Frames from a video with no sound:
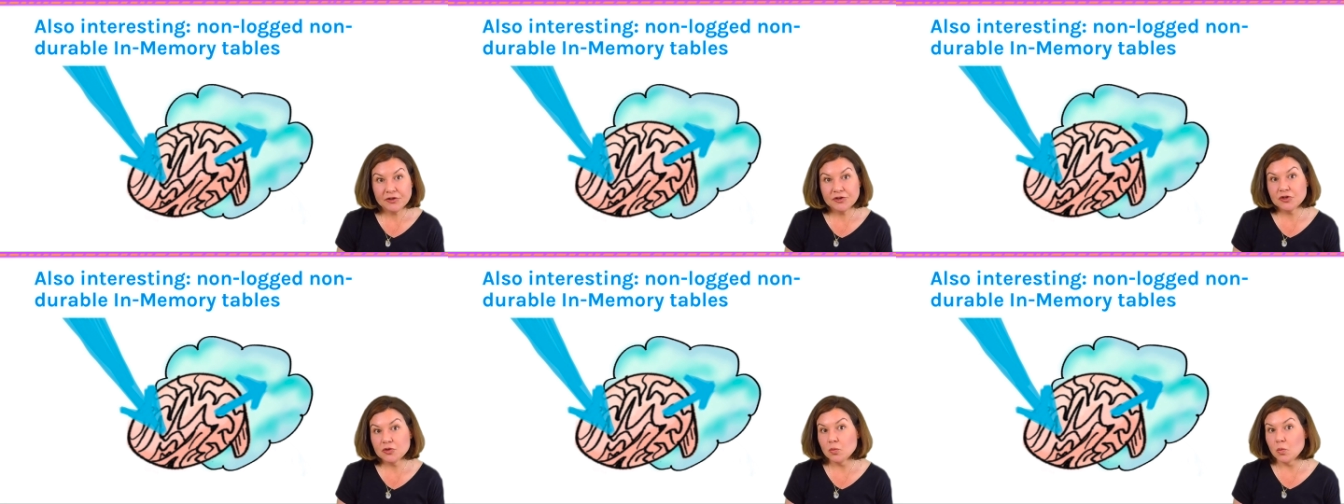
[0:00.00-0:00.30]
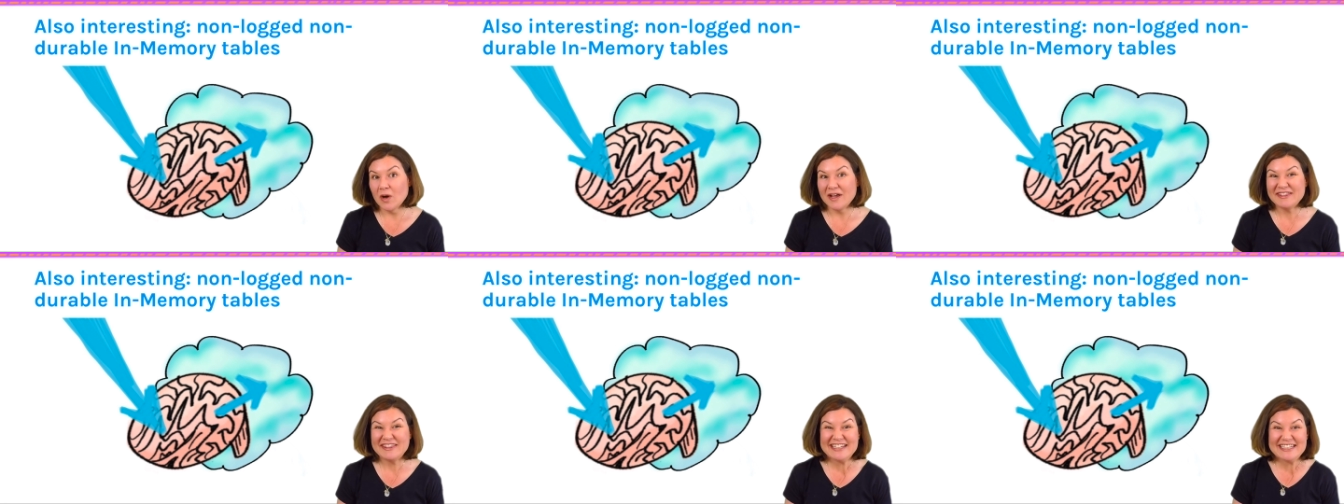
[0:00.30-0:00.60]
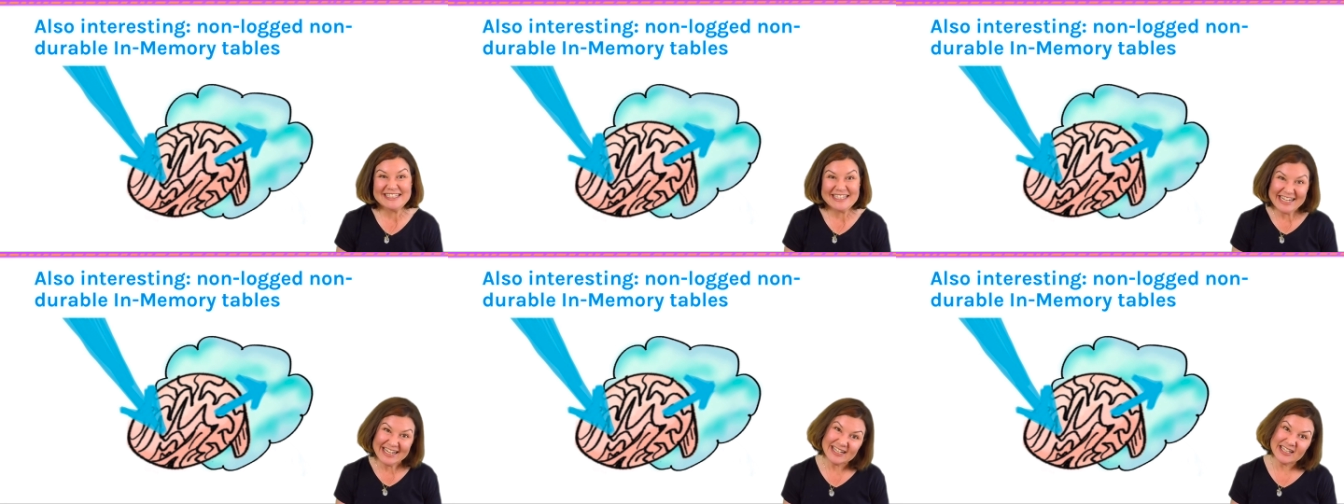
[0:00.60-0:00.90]
you want the
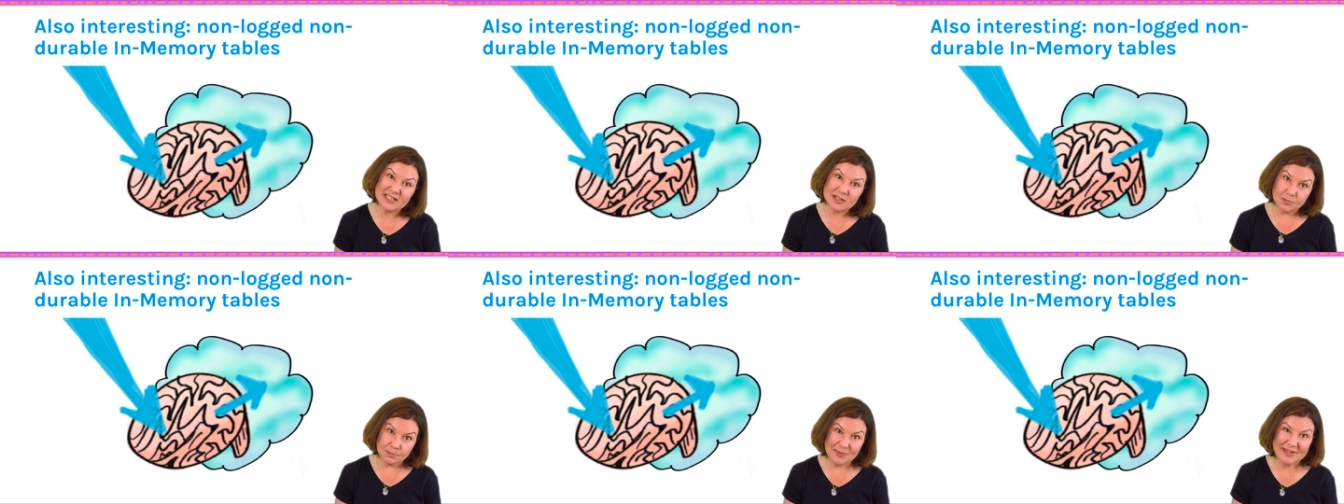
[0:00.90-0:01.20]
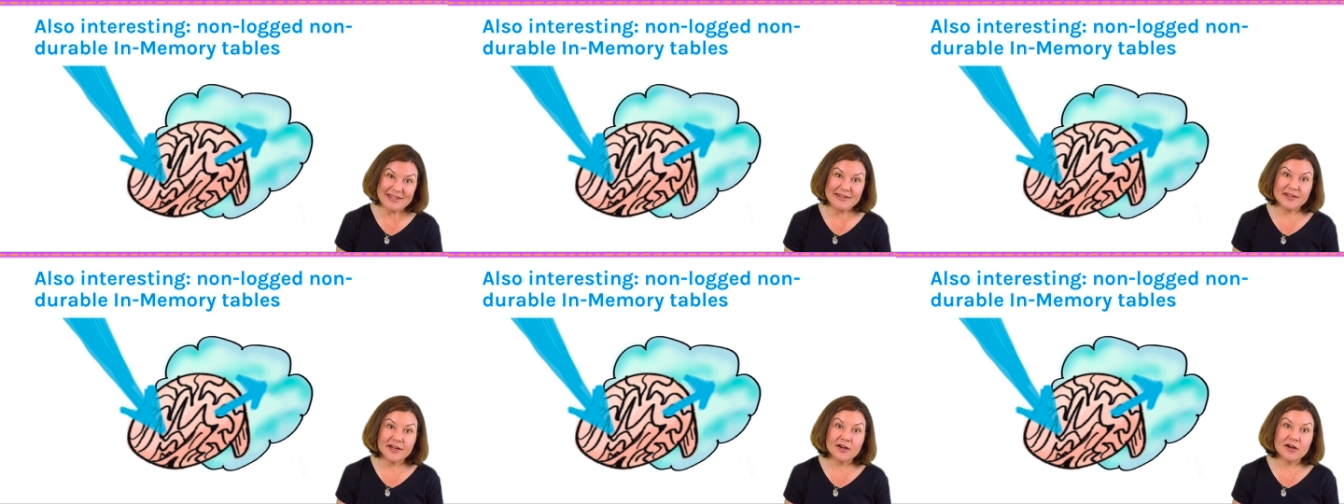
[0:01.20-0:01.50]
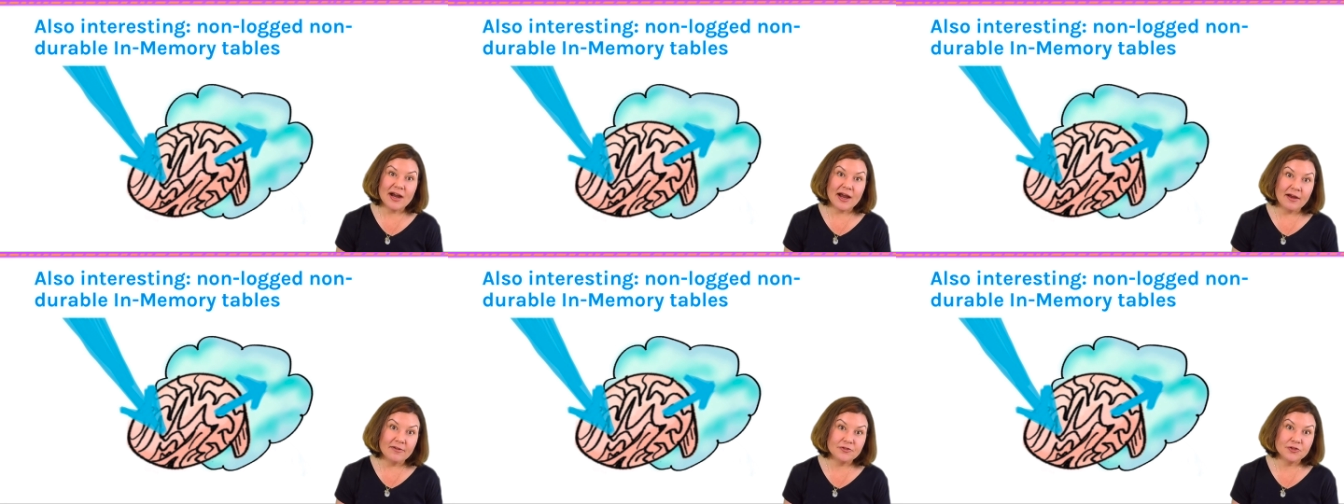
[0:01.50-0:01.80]
data to be
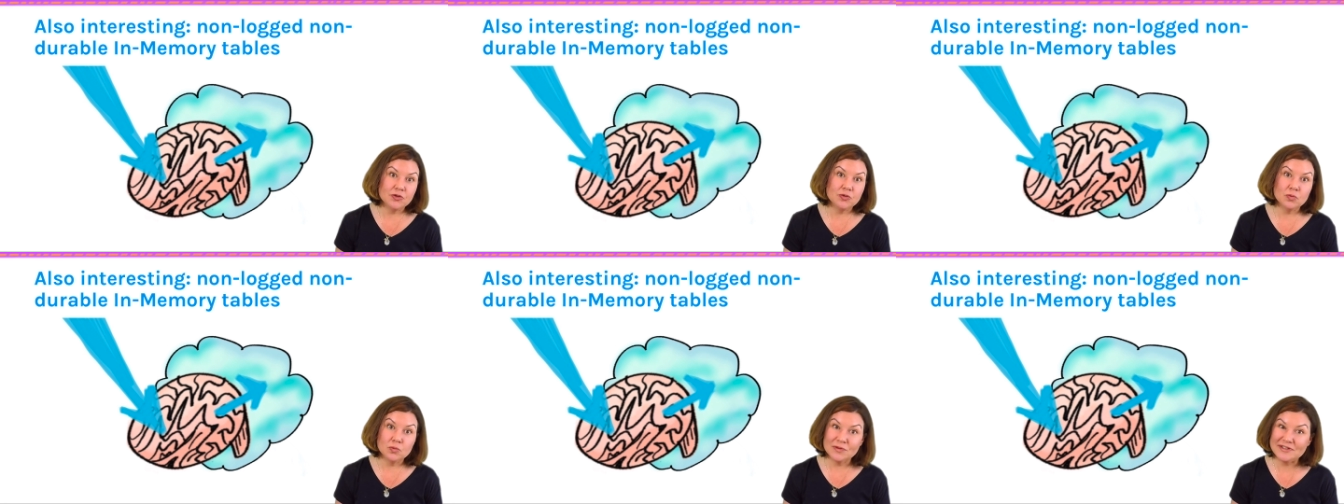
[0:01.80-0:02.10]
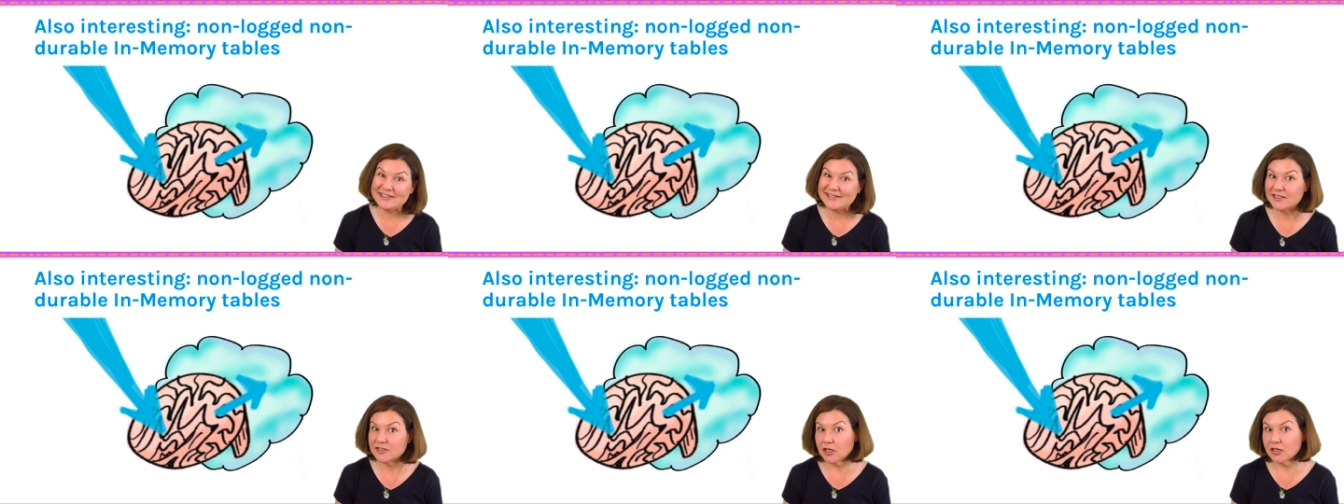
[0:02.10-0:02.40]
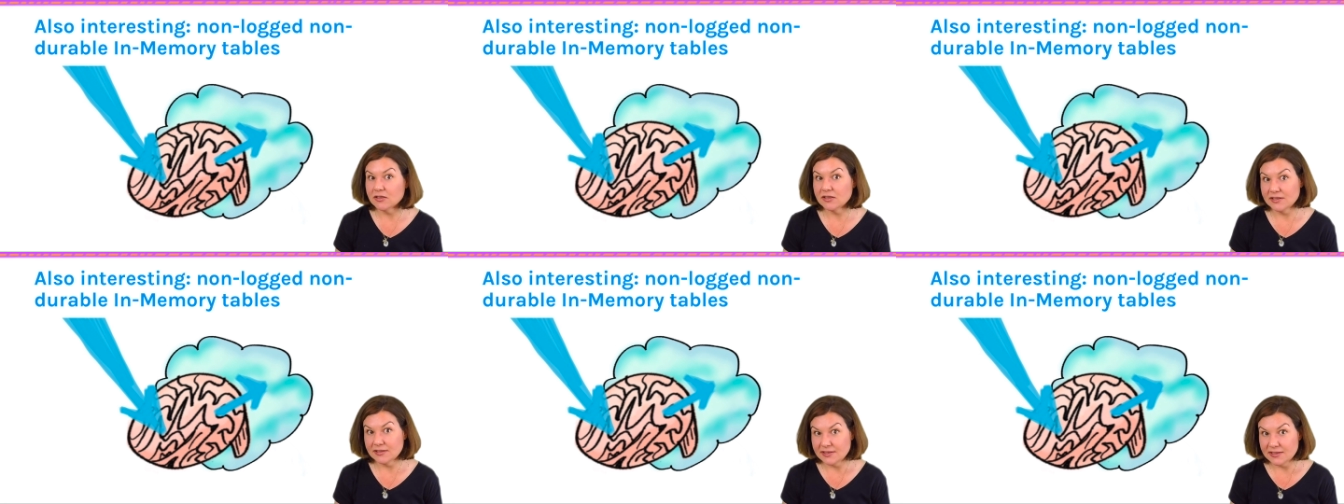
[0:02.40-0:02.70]
there after you
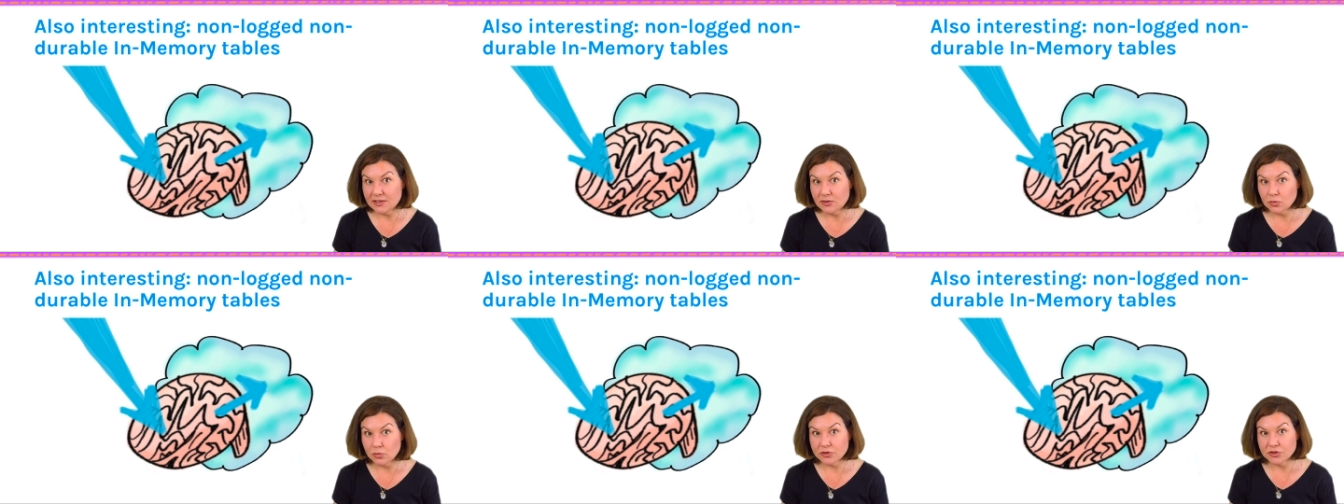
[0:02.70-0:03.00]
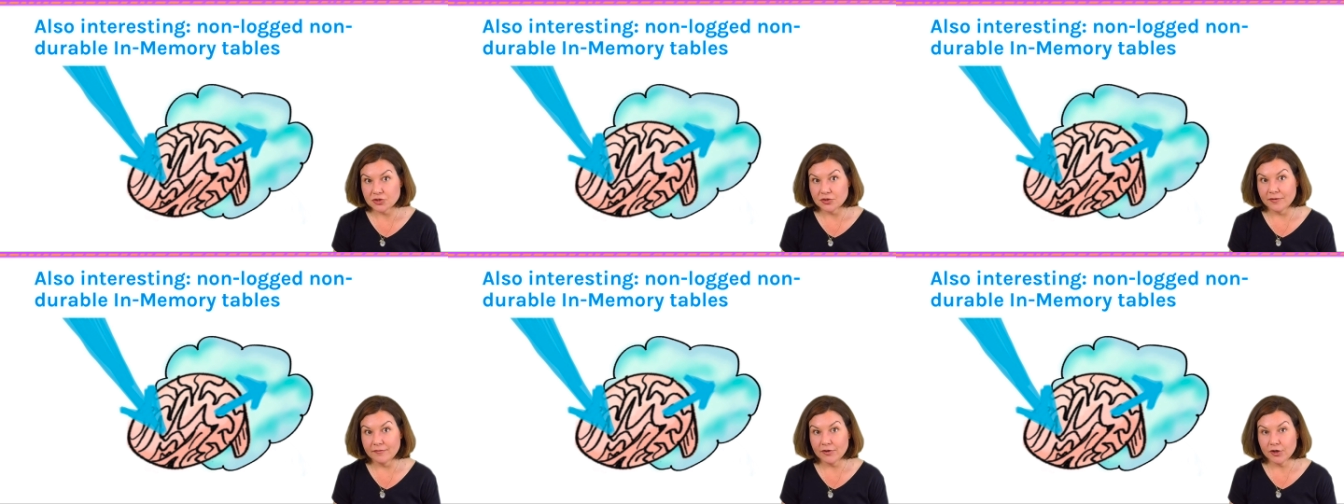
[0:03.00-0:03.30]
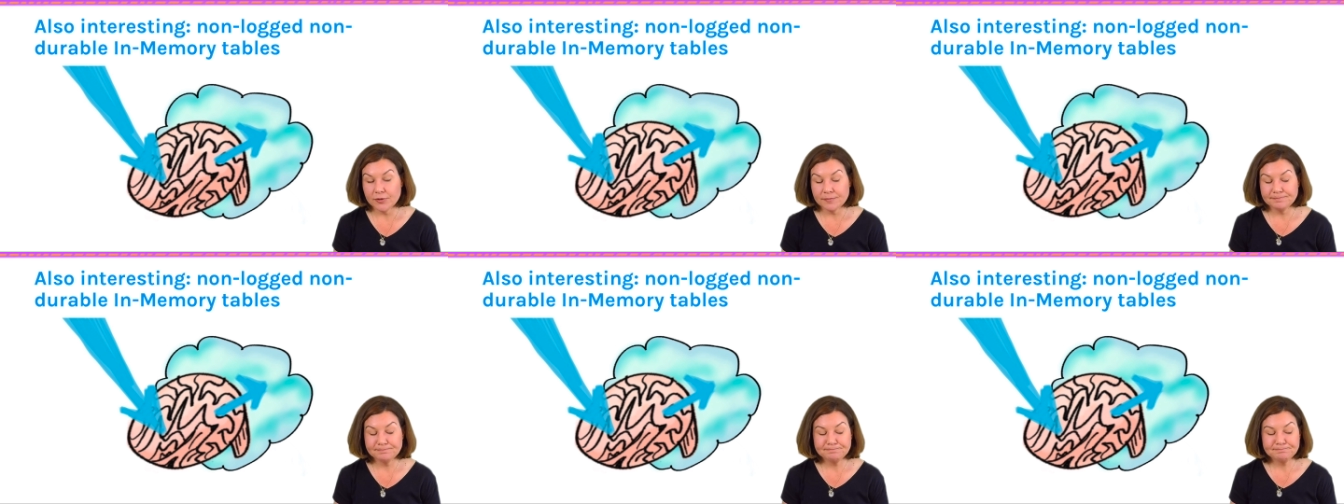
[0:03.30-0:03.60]
restart the SQL
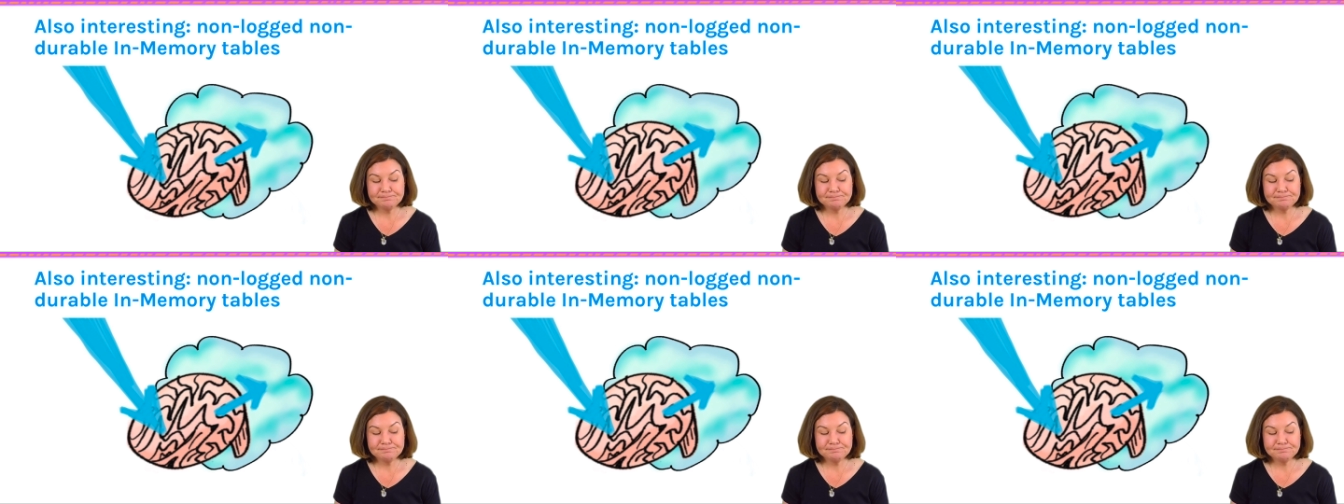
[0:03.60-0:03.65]
server.